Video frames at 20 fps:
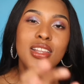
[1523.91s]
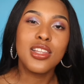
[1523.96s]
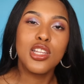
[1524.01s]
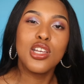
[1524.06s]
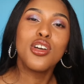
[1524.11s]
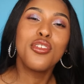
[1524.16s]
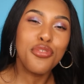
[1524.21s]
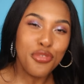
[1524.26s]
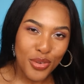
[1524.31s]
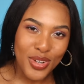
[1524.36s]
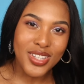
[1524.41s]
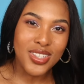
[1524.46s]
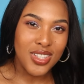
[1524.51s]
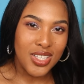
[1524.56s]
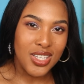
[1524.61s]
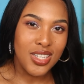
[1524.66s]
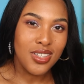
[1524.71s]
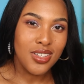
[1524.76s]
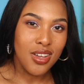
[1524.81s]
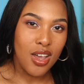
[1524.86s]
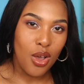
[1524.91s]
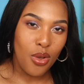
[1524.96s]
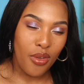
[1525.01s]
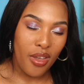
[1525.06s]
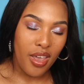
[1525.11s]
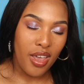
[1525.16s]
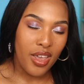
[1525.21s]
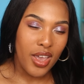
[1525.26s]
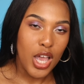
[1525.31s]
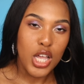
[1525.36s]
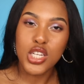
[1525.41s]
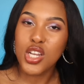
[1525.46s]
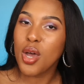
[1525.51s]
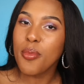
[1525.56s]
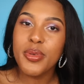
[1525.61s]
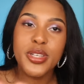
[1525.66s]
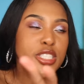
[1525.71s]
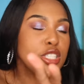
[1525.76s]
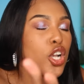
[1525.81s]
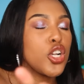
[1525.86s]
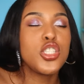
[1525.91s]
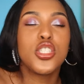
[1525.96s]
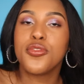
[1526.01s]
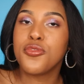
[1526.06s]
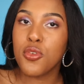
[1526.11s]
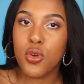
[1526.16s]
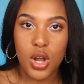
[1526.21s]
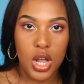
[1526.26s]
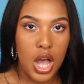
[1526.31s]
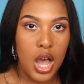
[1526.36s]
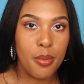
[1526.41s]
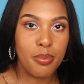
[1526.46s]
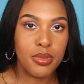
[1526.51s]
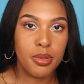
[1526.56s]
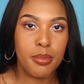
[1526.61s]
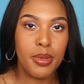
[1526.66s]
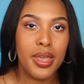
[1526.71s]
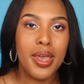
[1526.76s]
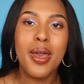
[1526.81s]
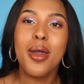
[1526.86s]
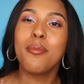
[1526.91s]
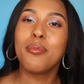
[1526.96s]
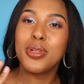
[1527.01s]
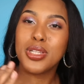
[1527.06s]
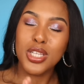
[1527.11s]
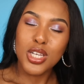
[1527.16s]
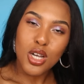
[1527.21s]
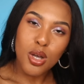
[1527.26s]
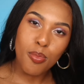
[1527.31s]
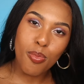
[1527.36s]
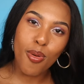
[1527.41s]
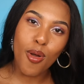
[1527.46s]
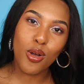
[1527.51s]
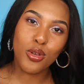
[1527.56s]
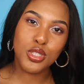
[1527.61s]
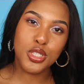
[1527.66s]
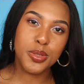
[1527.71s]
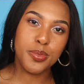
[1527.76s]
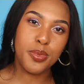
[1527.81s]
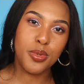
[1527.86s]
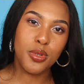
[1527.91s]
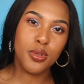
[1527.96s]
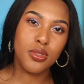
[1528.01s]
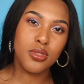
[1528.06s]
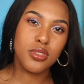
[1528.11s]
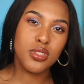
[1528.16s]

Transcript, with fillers: Look friendly, okay? Don't be searching for a compliment, but look approachable.